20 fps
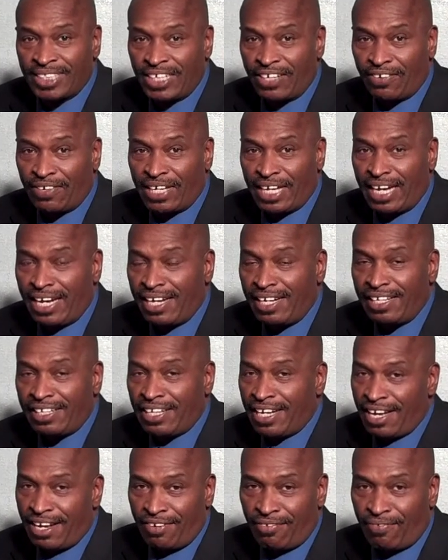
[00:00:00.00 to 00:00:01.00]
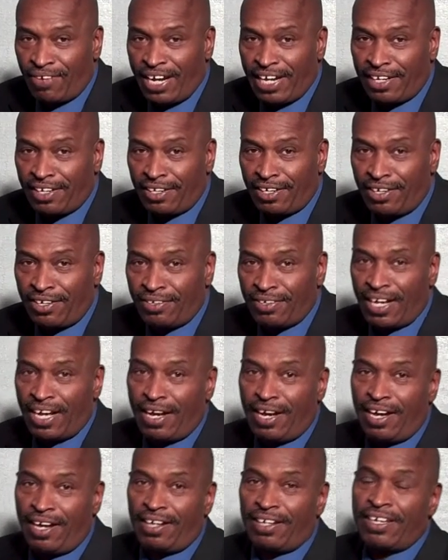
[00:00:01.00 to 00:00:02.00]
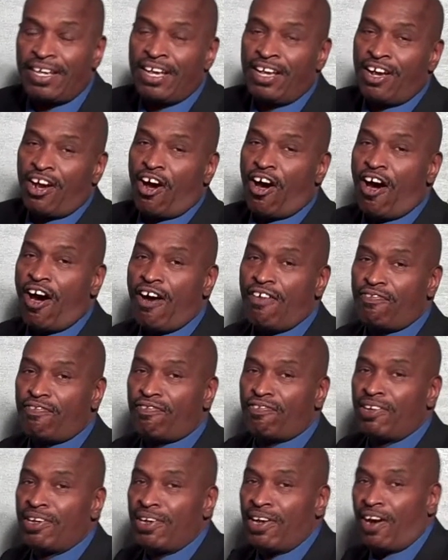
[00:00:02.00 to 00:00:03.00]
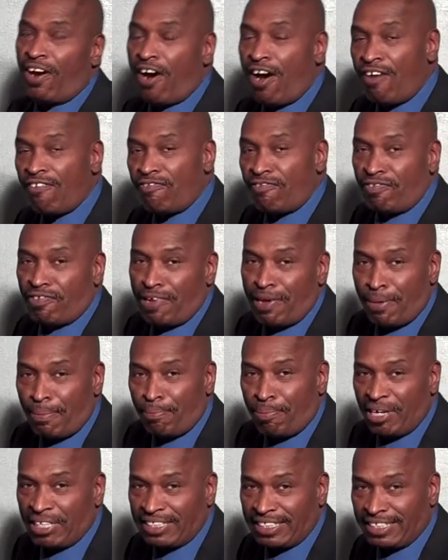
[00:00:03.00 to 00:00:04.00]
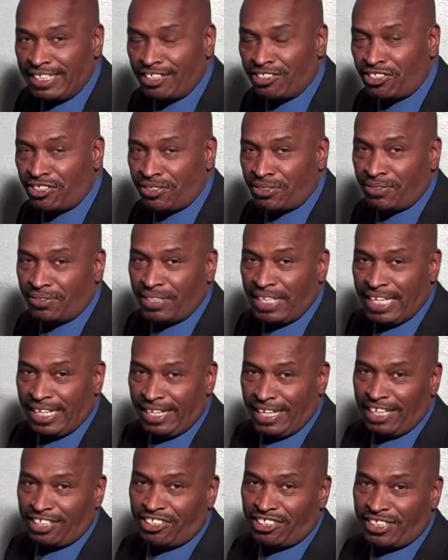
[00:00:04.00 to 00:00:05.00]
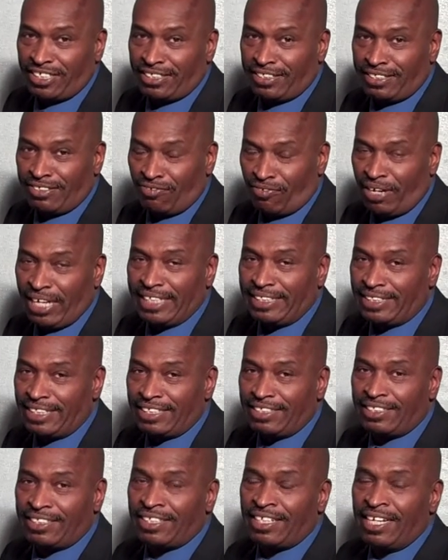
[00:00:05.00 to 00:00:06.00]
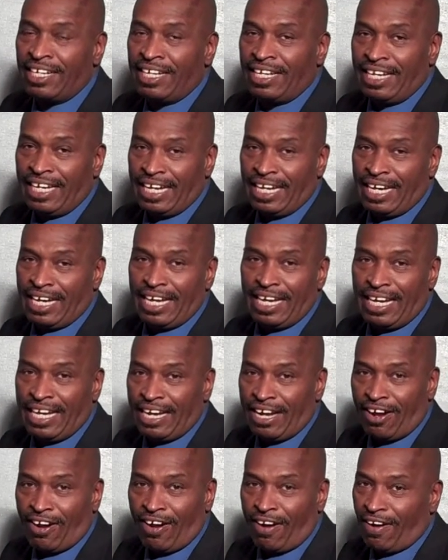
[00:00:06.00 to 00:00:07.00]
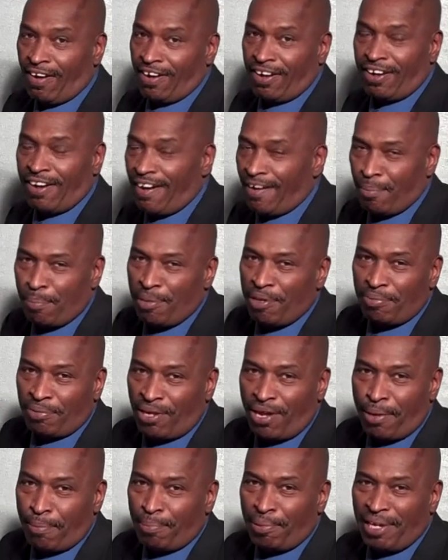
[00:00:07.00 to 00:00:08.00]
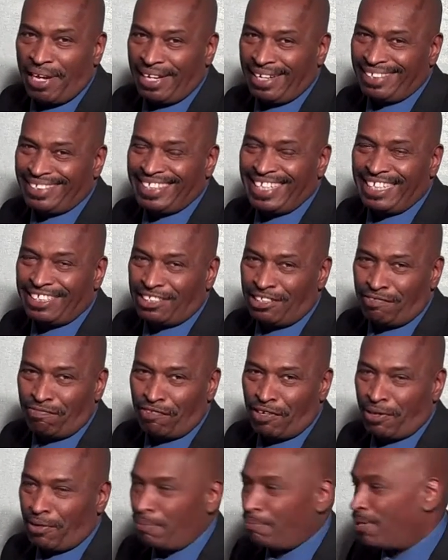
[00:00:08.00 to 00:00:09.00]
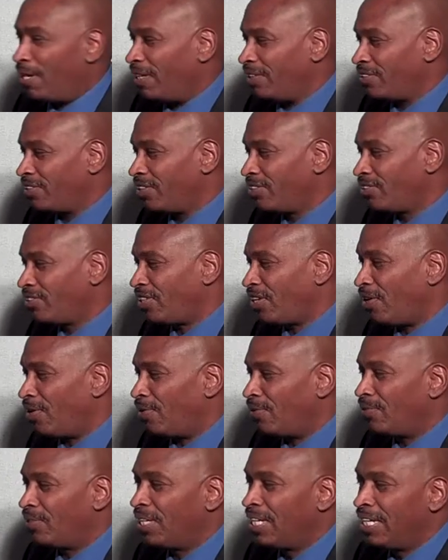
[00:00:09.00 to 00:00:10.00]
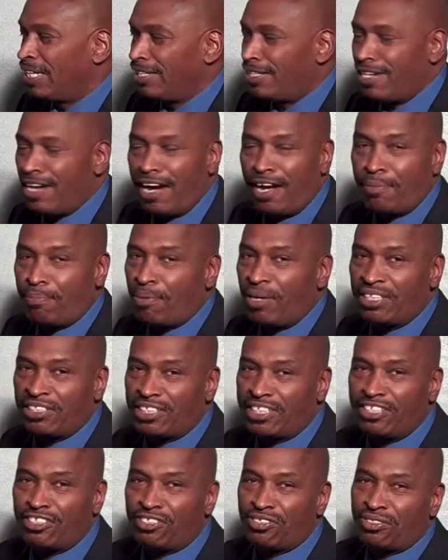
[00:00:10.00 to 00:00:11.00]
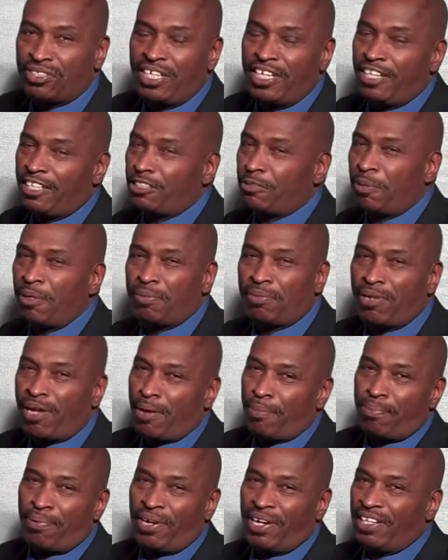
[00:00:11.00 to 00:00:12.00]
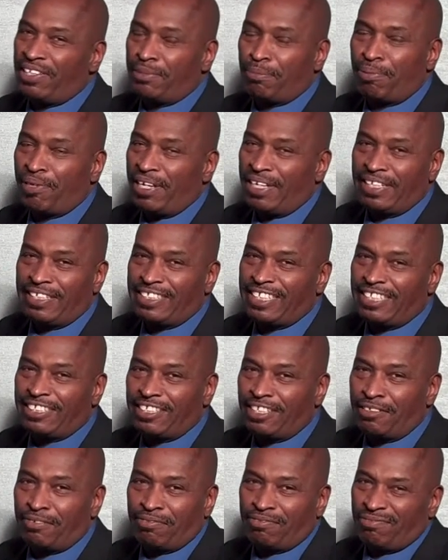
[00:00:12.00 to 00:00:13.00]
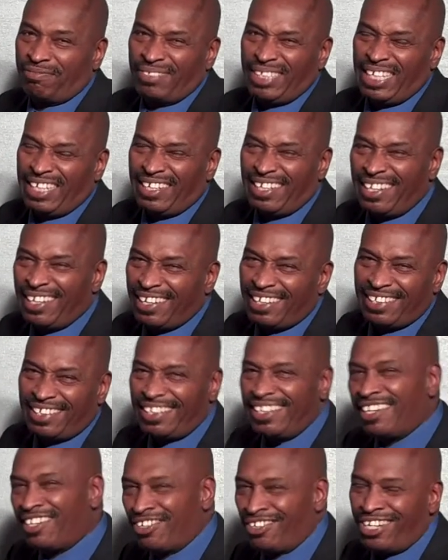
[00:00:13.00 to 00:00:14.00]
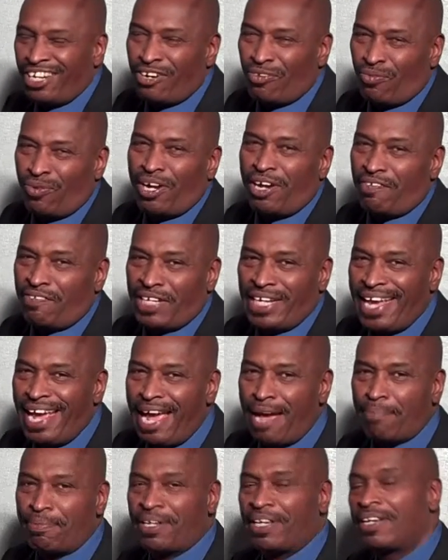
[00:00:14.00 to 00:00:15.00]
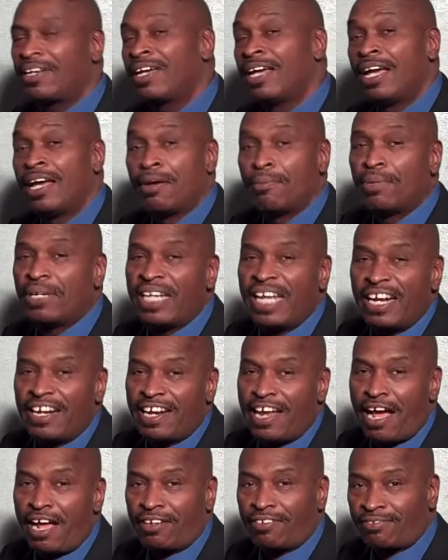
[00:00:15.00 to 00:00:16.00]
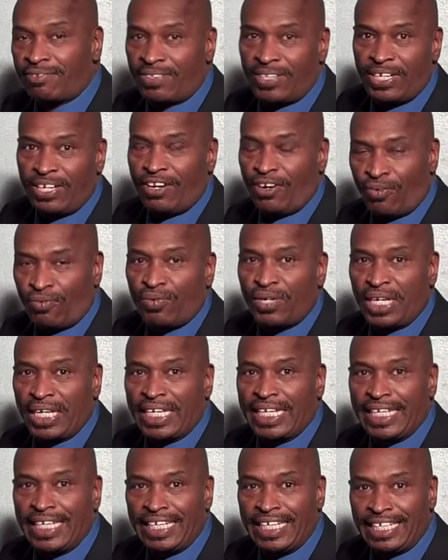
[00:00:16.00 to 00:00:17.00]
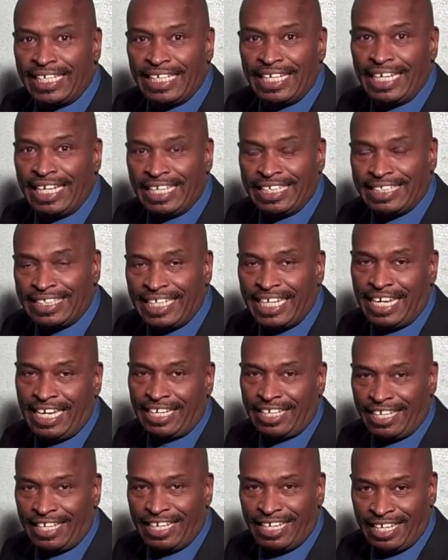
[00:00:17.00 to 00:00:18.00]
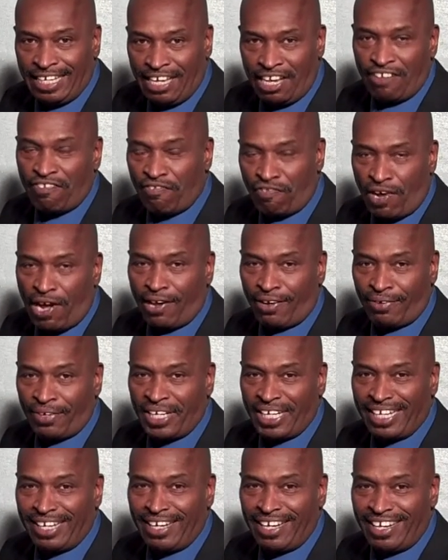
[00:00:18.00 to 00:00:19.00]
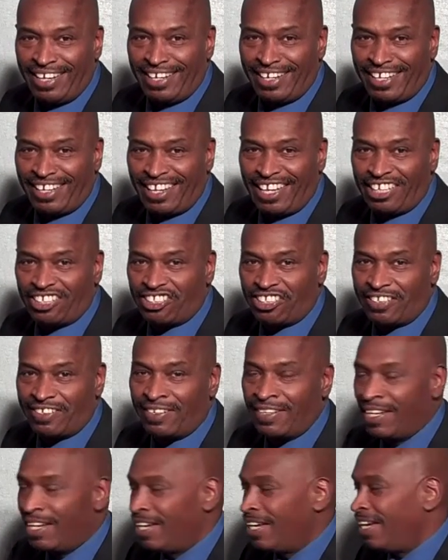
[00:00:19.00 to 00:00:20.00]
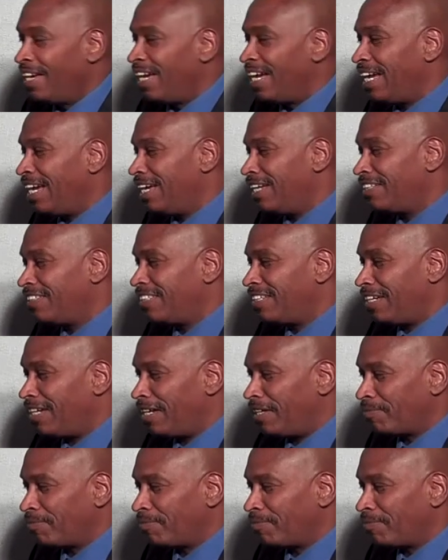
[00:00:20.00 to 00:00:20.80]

Okay, at regular off presidential election races, our people aren't paying attention very much. So non-presidential years, people aren't paying attention. They're aware of it happening, but they're not, you know, really intent in following an election. And